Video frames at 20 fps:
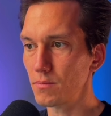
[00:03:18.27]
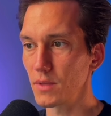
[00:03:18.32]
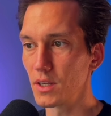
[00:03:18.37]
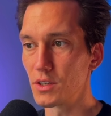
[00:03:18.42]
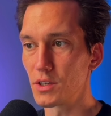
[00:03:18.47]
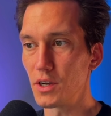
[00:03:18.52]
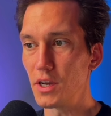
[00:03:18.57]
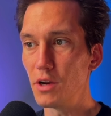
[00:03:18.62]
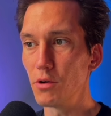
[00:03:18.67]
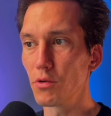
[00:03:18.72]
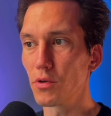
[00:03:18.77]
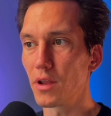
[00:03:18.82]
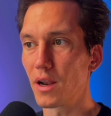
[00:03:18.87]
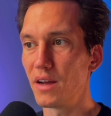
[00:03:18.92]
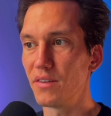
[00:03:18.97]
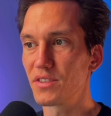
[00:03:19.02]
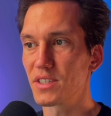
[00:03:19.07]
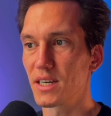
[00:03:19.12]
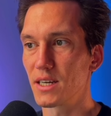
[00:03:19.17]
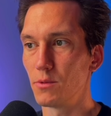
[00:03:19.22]
So here on the
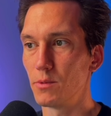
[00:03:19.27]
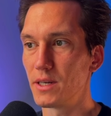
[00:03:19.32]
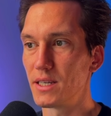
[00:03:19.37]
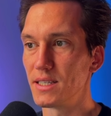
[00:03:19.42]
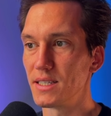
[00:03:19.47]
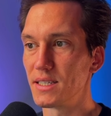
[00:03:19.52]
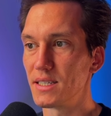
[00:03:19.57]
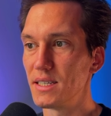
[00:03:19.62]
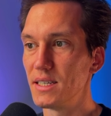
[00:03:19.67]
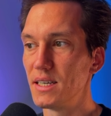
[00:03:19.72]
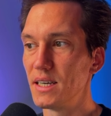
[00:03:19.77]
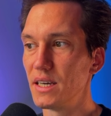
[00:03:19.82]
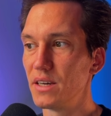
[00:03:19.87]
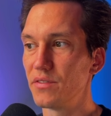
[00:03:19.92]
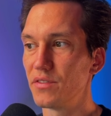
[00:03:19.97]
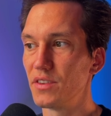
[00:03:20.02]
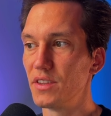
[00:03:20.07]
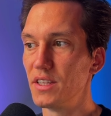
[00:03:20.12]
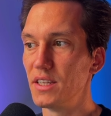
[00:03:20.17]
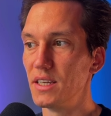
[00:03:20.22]
left side, we can see
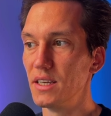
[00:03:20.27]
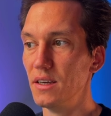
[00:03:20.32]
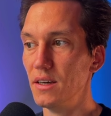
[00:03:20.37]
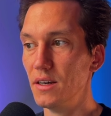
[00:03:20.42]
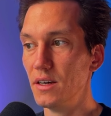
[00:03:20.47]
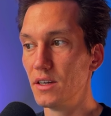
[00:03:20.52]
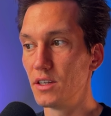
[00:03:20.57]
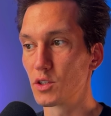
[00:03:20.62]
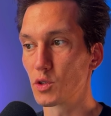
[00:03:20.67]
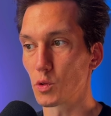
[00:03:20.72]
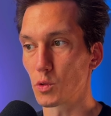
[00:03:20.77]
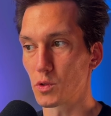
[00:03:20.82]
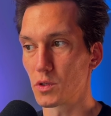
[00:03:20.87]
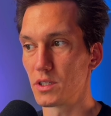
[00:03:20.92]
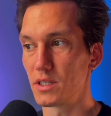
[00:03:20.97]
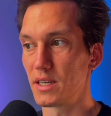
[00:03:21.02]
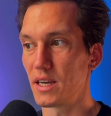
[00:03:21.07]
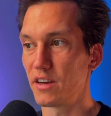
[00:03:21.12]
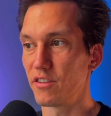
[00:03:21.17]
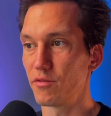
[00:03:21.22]
if the
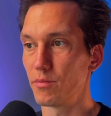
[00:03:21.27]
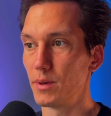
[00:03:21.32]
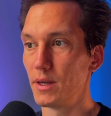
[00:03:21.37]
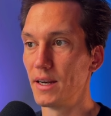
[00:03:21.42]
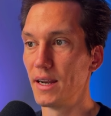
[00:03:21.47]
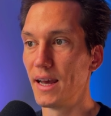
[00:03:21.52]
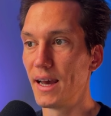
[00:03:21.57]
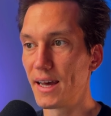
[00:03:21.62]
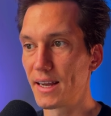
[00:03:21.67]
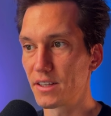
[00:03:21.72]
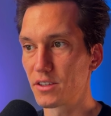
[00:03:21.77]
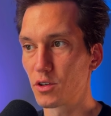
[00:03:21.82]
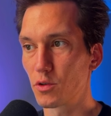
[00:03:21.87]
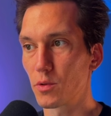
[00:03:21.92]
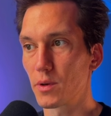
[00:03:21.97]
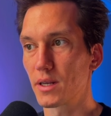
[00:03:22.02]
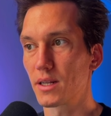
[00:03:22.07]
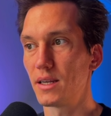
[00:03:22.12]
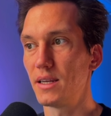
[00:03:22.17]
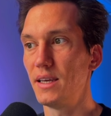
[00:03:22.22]
sources have been added
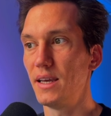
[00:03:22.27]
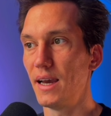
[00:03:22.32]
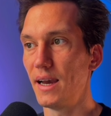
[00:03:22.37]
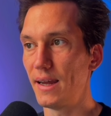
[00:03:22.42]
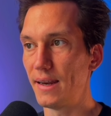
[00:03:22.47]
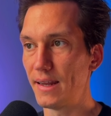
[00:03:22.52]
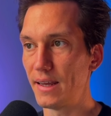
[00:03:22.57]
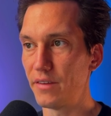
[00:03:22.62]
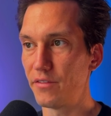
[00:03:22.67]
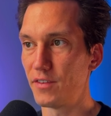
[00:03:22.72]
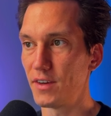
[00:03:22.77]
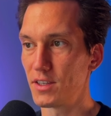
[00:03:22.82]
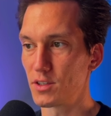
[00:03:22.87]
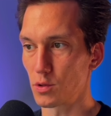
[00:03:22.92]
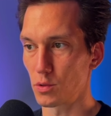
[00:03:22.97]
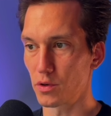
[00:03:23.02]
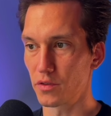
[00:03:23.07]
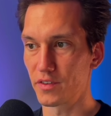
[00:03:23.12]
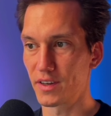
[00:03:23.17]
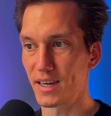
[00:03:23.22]
correctly and if it
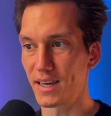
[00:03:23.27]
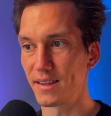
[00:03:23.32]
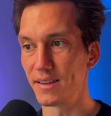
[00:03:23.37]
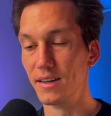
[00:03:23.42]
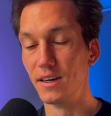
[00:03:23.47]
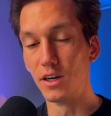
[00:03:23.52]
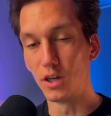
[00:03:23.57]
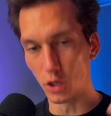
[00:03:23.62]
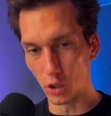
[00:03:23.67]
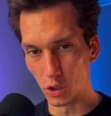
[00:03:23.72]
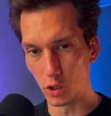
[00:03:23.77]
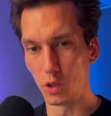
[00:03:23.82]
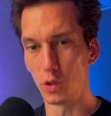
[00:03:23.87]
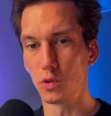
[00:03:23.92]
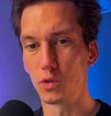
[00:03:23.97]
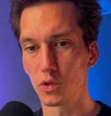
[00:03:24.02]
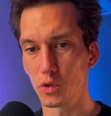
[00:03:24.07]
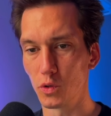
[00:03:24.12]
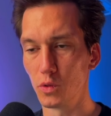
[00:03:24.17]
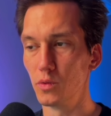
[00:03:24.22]
sort of can go
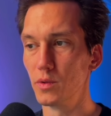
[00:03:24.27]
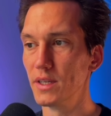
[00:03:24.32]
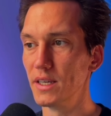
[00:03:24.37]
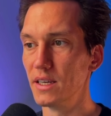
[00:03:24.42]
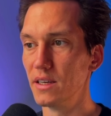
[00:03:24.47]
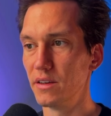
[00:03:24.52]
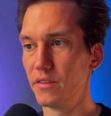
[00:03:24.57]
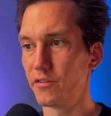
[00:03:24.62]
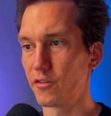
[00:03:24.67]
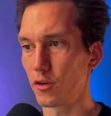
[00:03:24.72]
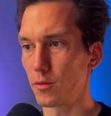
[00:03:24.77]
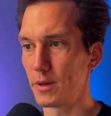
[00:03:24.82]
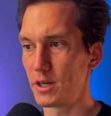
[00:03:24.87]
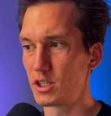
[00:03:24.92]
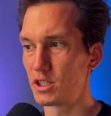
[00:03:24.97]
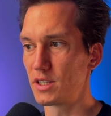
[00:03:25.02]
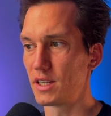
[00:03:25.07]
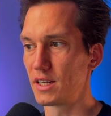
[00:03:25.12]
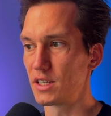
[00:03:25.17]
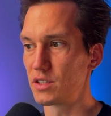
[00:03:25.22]
through the
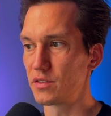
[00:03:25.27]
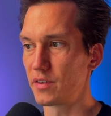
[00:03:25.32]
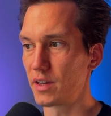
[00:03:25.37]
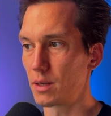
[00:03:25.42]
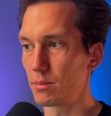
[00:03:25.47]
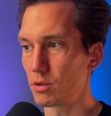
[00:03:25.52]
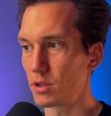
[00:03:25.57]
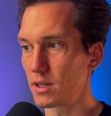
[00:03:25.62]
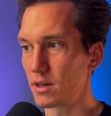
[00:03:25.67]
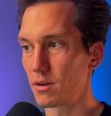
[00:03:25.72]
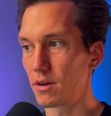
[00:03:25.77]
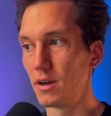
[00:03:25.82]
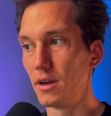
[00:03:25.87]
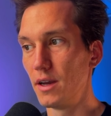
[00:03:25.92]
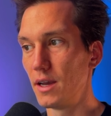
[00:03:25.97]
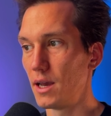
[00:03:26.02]
information that is available there.